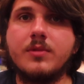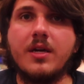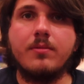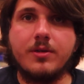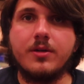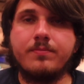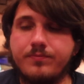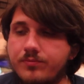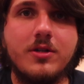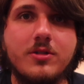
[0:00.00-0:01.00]
Yeah.
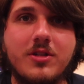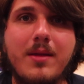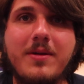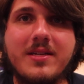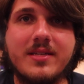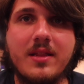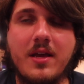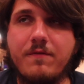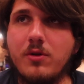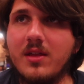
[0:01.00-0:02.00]
So that being said,
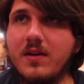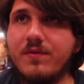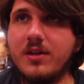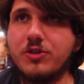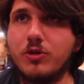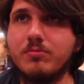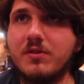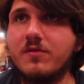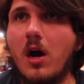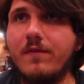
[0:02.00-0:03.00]
if you think of it in terms
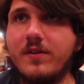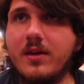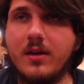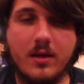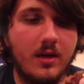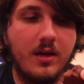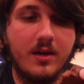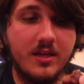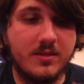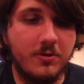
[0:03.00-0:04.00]
of coffee,
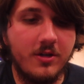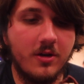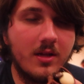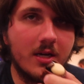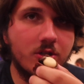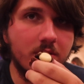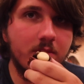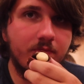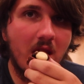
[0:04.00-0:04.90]
it's pretty good actually.